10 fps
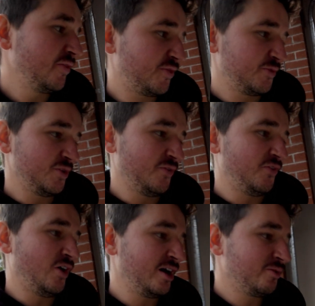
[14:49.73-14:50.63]
through the
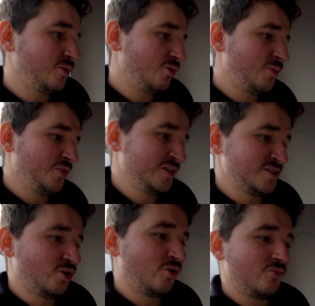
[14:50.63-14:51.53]
firewall, but there's
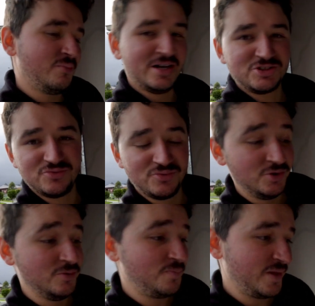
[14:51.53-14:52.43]
not much
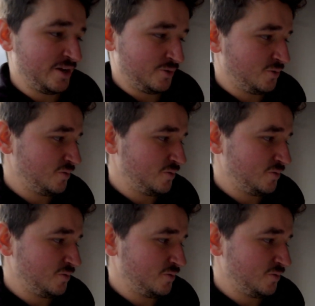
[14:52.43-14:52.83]
room at all,